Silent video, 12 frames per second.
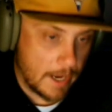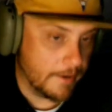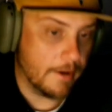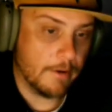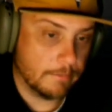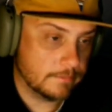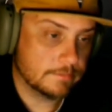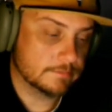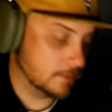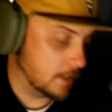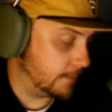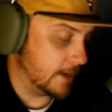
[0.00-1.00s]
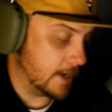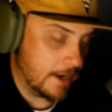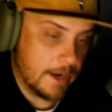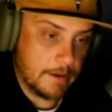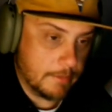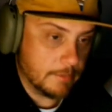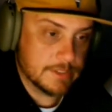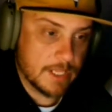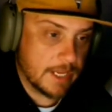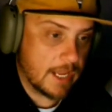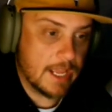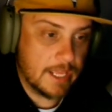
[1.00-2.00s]
know. I mean, I and it was
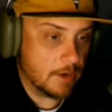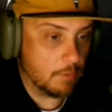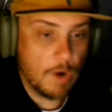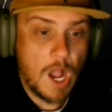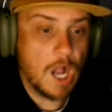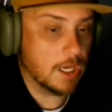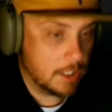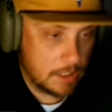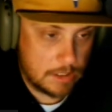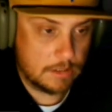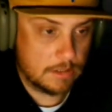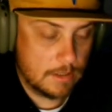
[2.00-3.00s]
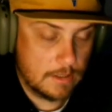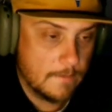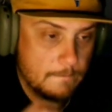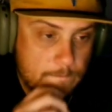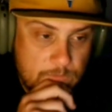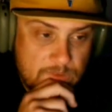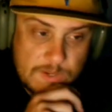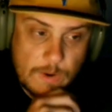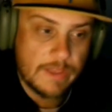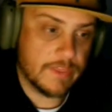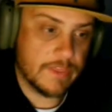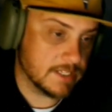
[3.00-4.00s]
like I hit a rock. So
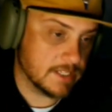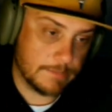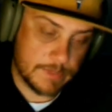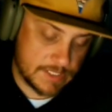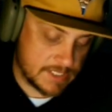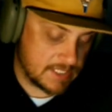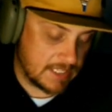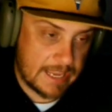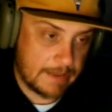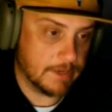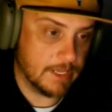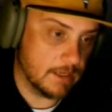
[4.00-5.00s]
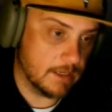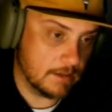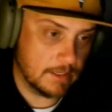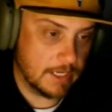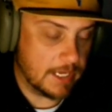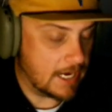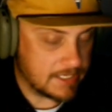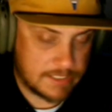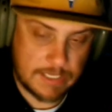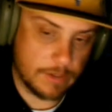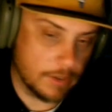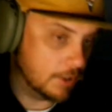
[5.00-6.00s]
I think something slammed it and I
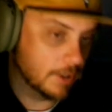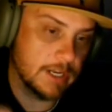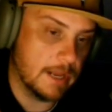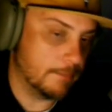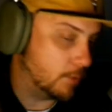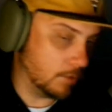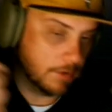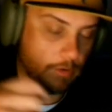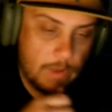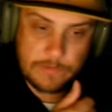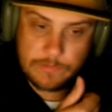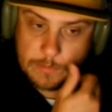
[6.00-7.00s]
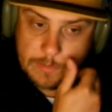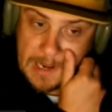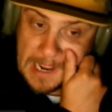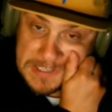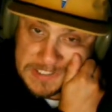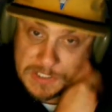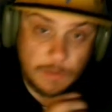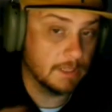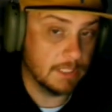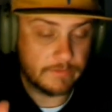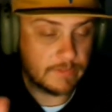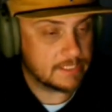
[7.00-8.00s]
set the hook and I pulled it away from it. I still
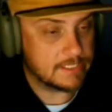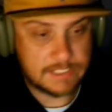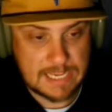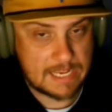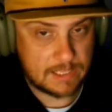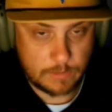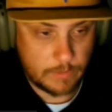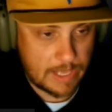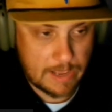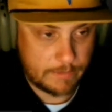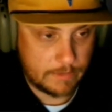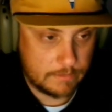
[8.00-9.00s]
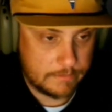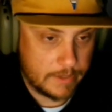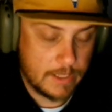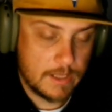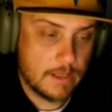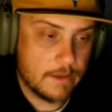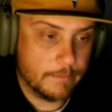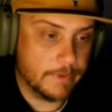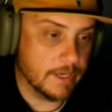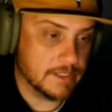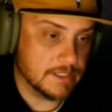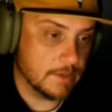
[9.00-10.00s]
believe that's exactly what happened
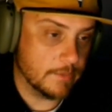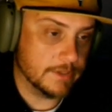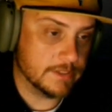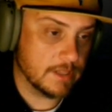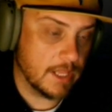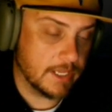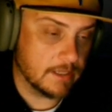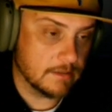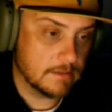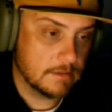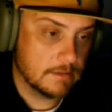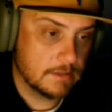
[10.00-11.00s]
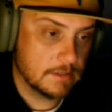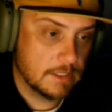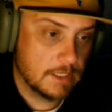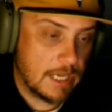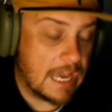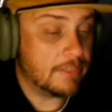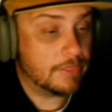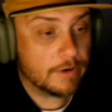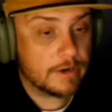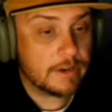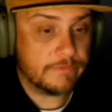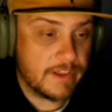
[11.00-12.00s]
because it was like at
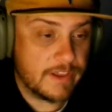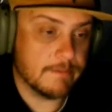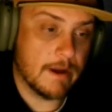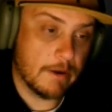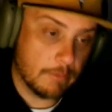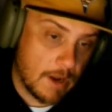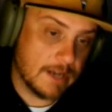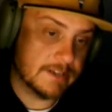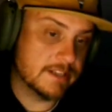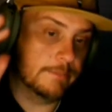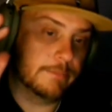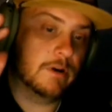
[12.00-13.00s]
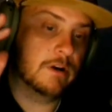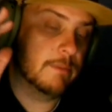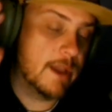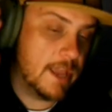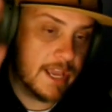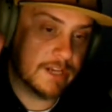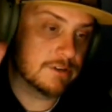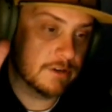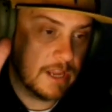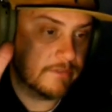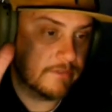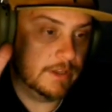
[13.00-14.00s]
30 feet, my rod tip on my
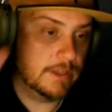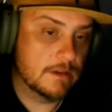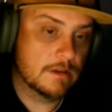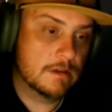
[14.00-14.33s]
extra heavy